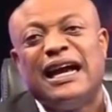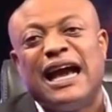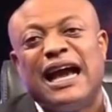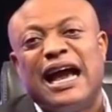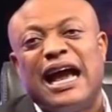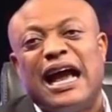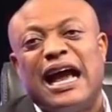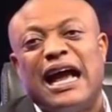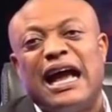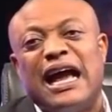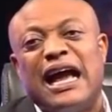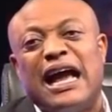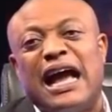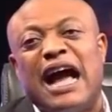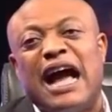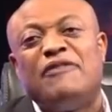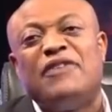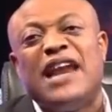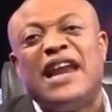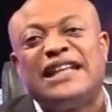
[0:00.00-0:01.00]

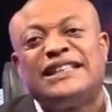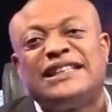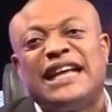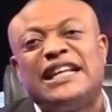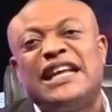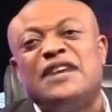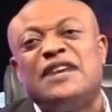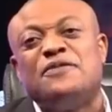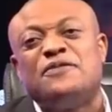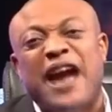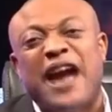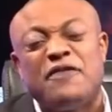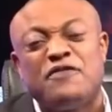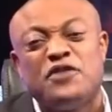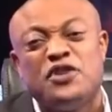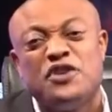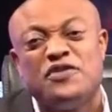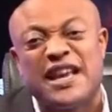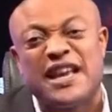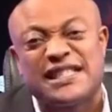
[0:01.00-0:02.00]
I've lectured in 5
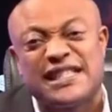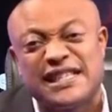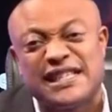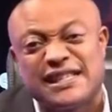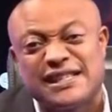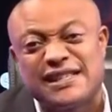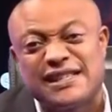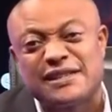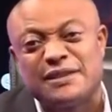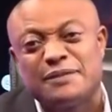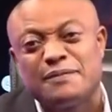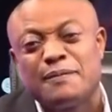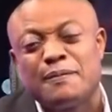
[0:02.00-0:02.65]
universities.